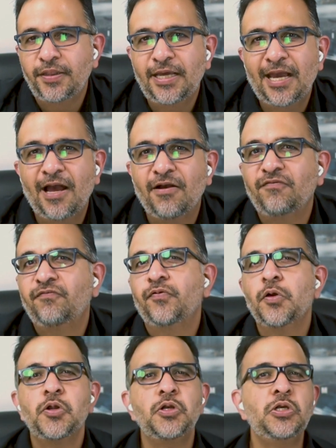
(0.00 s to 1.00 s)
They have
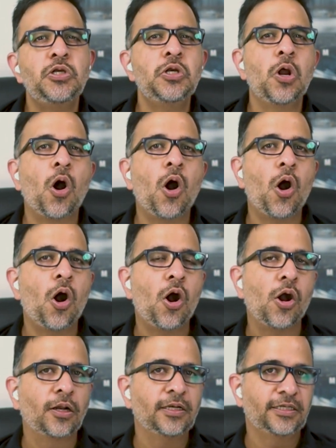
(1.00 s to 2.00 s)

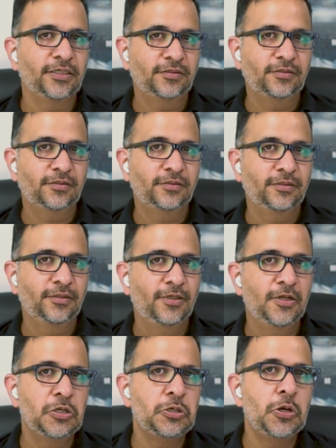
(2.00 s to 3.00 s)
long lists,
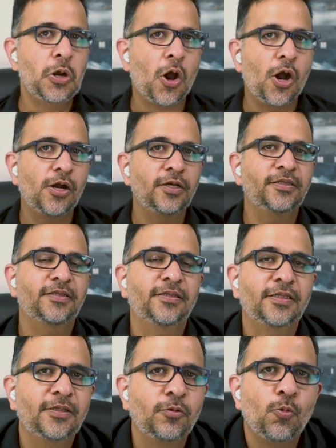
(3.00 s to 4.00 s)
long
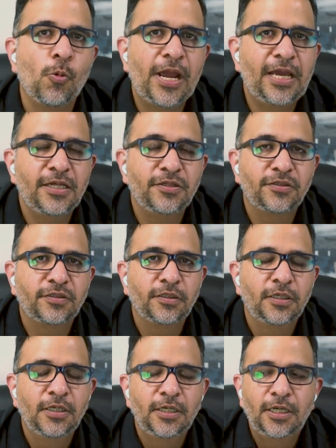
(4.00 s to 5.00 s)
ways,
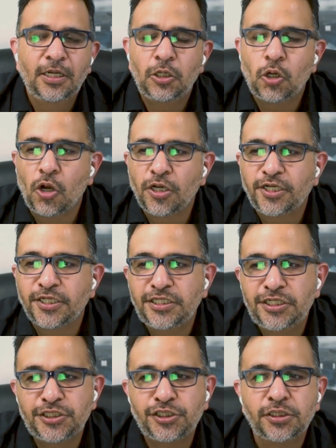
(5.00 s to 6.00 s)
long
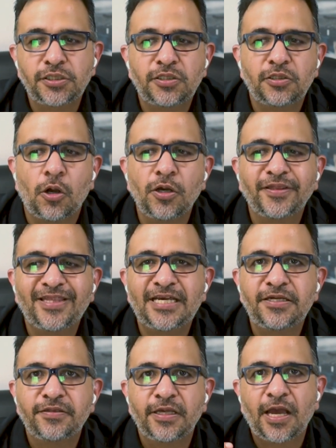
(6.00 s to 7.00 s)
conditions, long
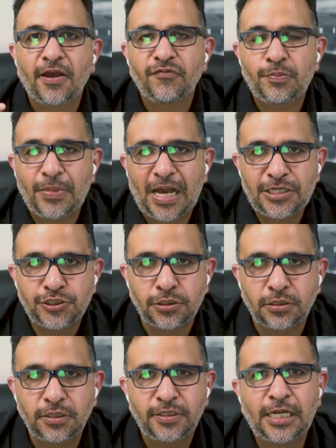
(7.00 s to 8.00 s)
things they have
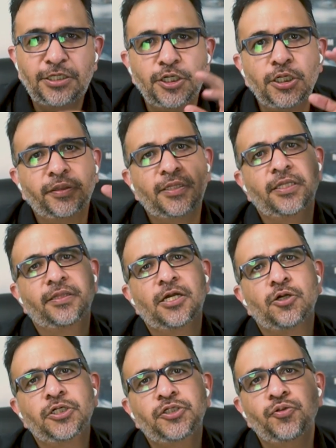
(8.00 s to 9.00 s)
imagined that they're
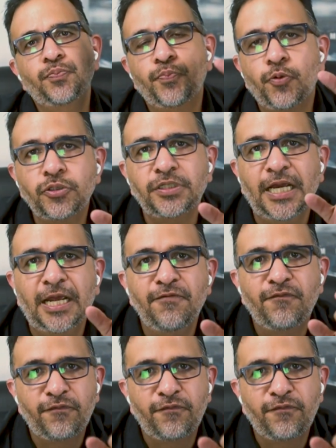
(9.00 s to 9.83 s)
going to put in